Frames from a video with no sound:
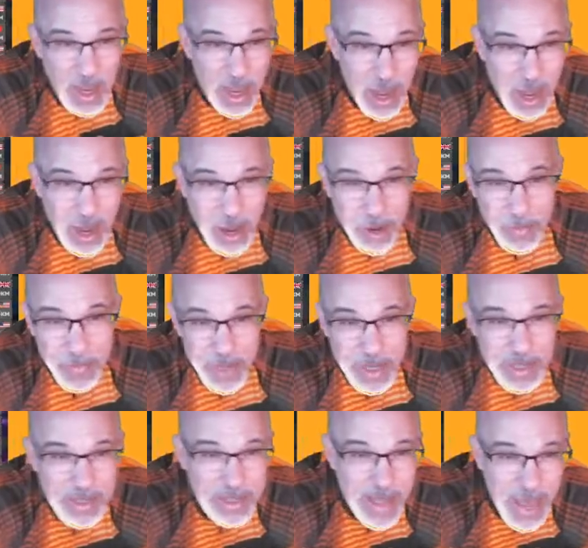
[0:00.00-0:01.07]

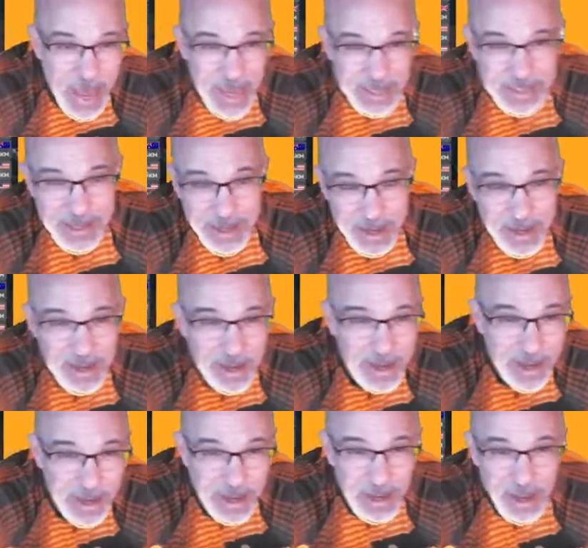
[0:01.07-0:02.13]
that
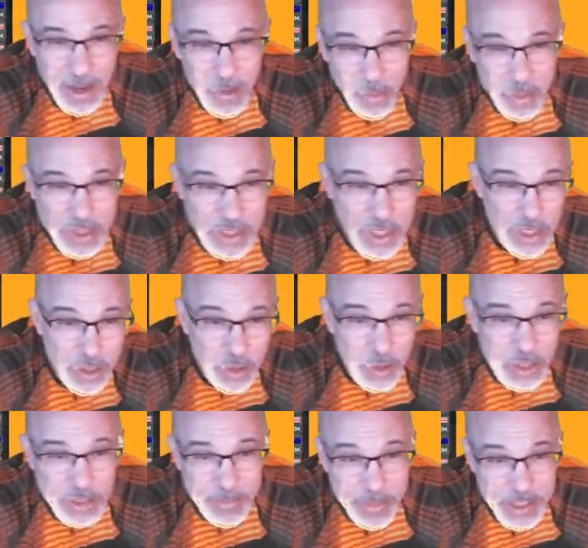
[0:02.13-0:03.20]
was an
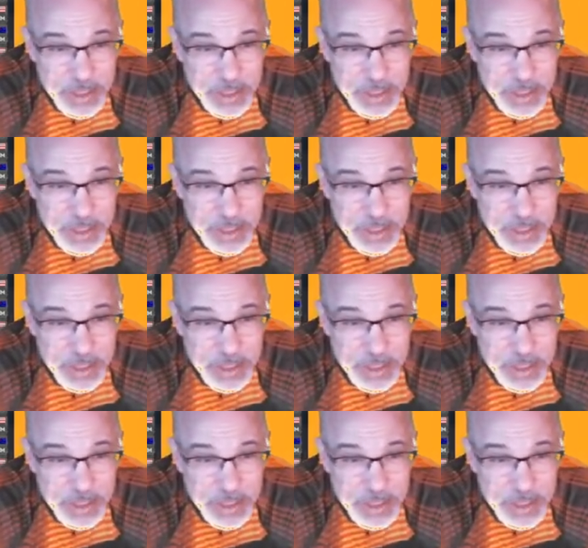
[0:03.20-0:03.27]
encouragement